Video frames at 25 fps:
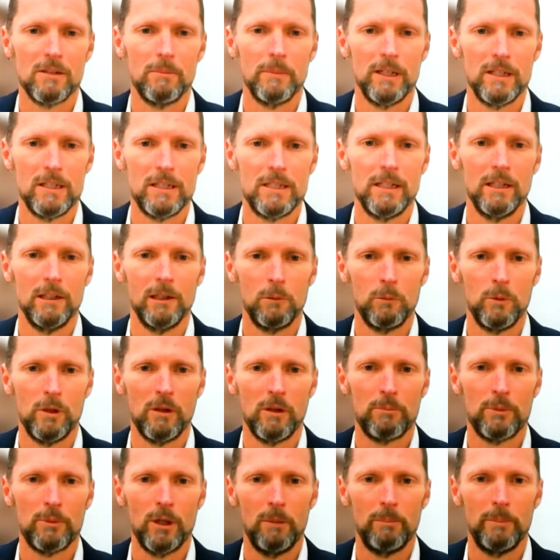I mean, dealing
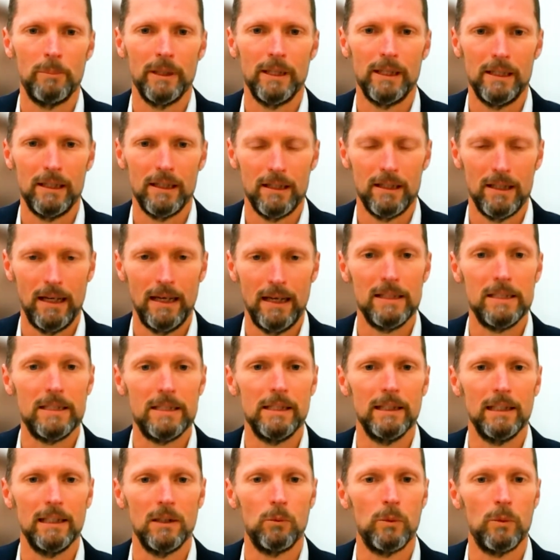with property and, and
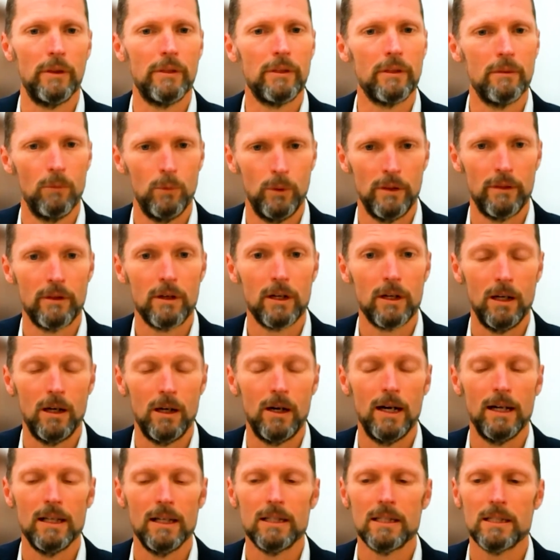dealing with, with
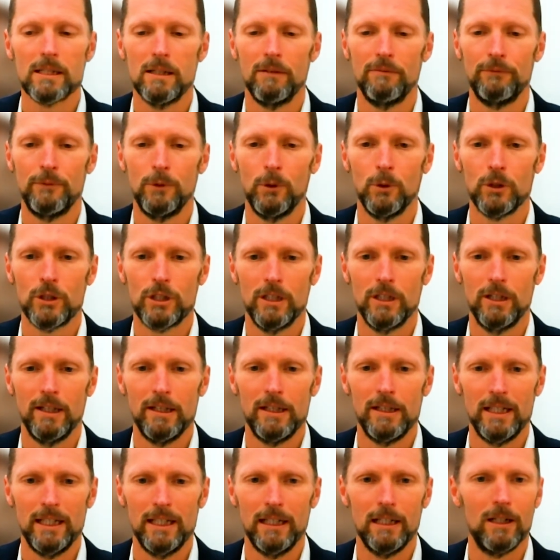clients. Unfortunately,
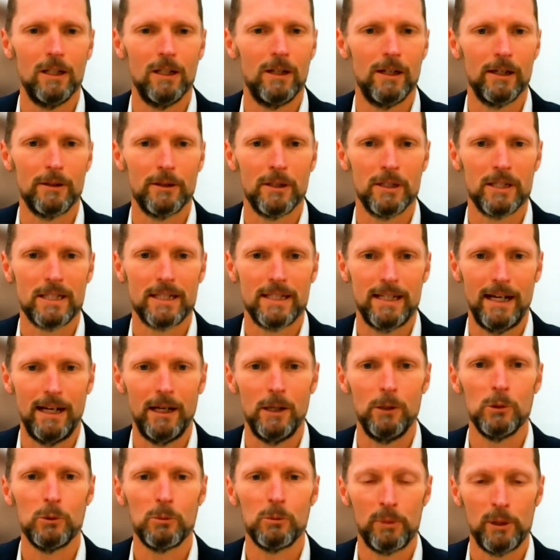I didn't like the
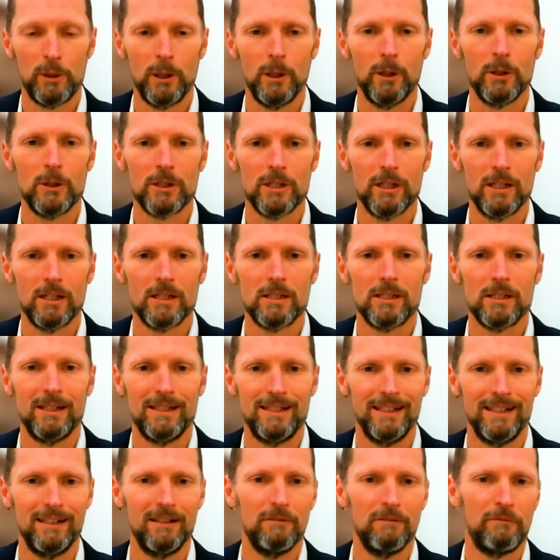sales process. It
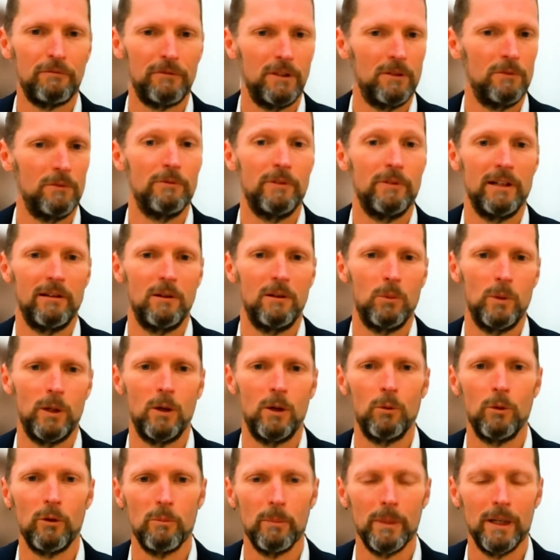didn't fit very
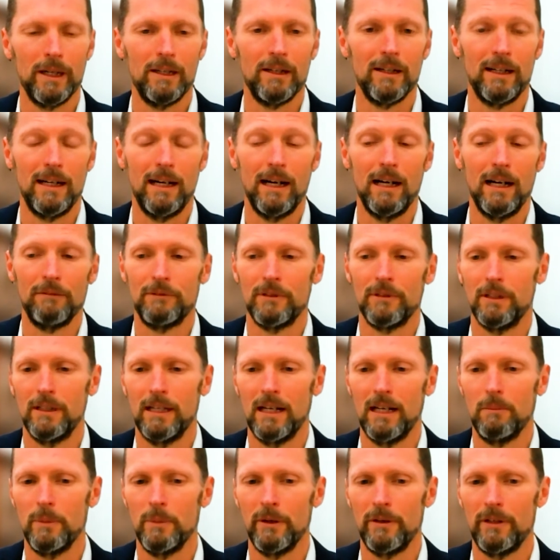well with me. After a
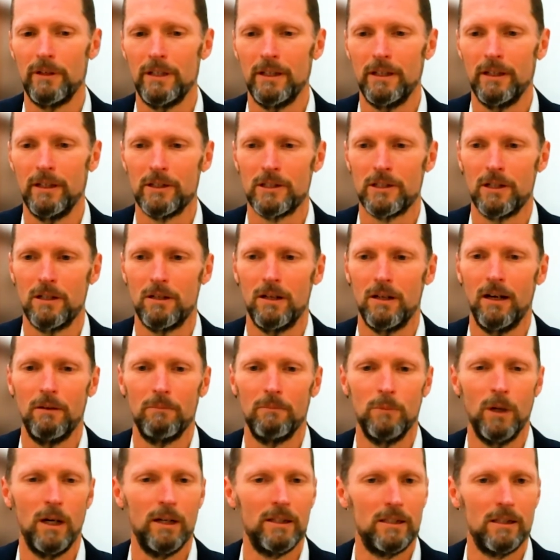number of years, I,
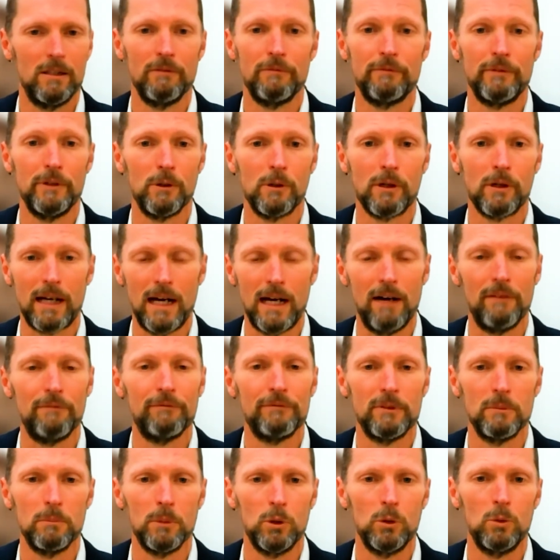I didn't feel
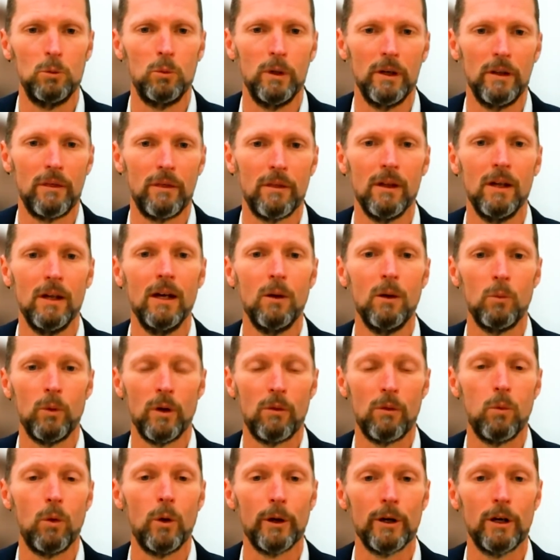comfortable with,
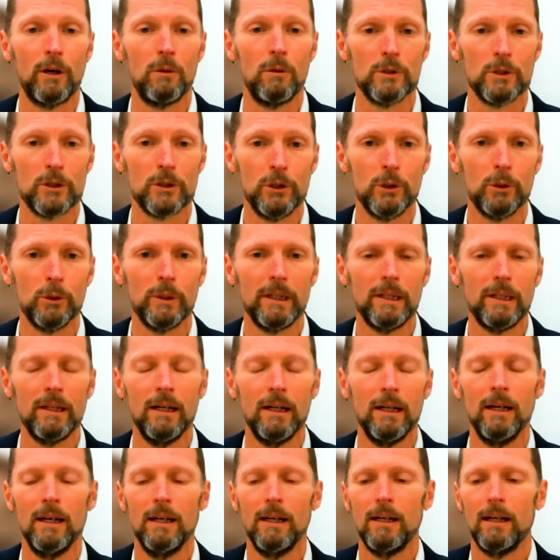with what I was doing.
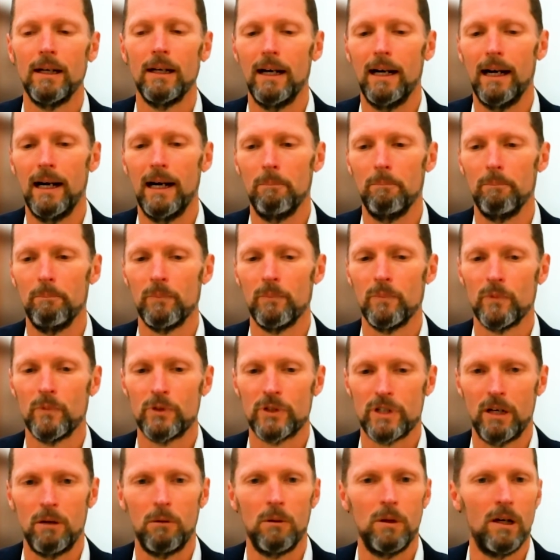Um,
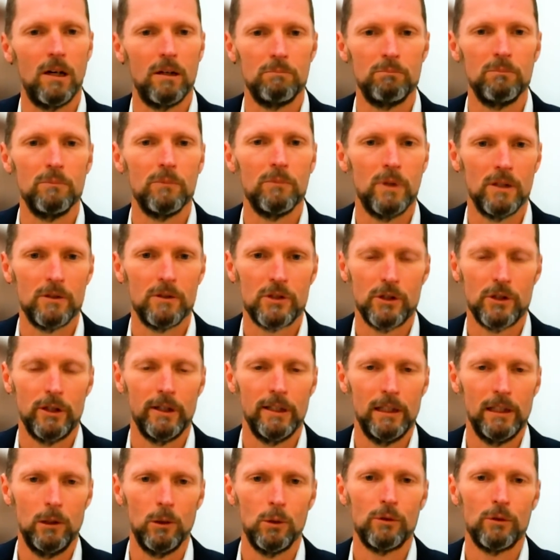so I, I,
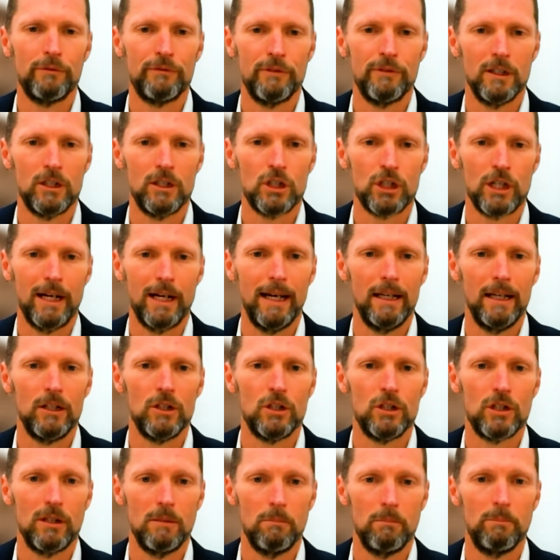certainly looked for a
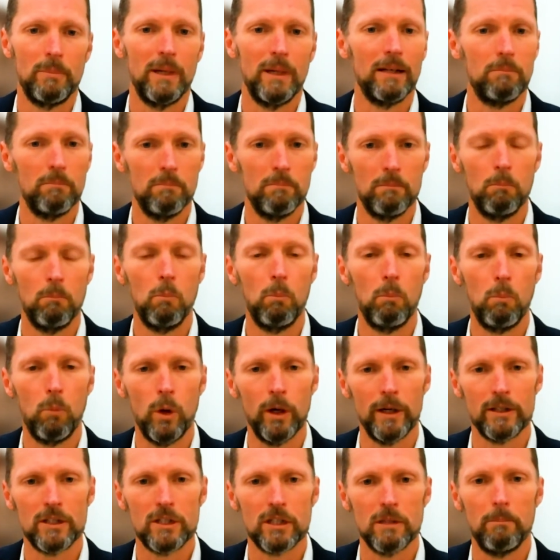change, but
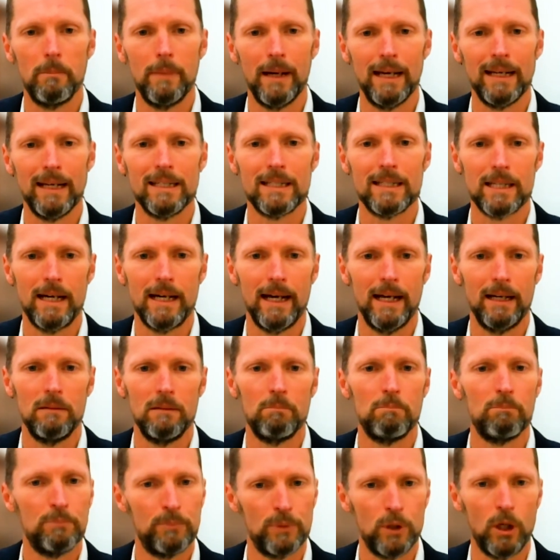wanted to
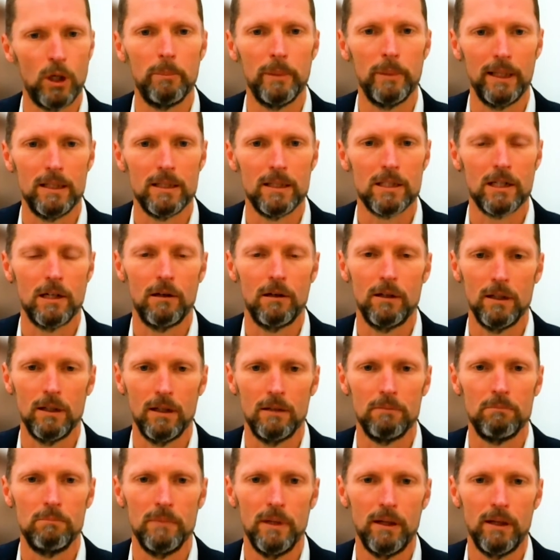maintain property. So
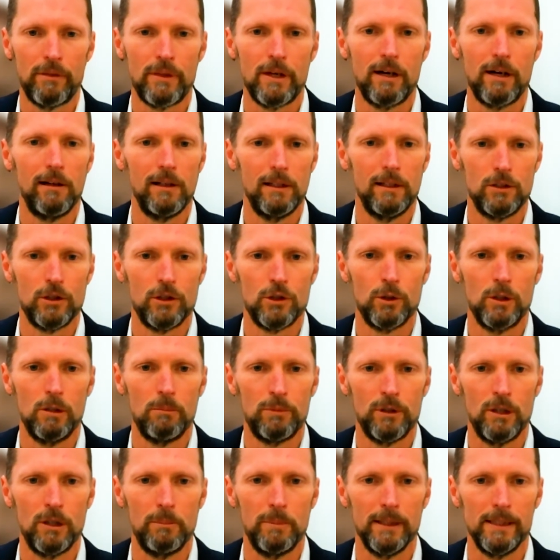I, I thoroughly enjoy
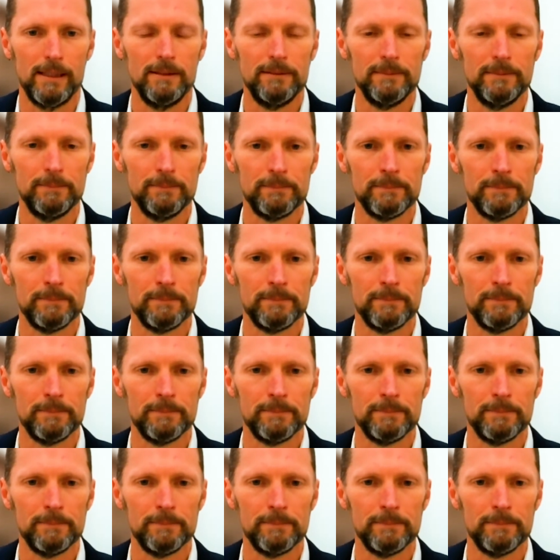property.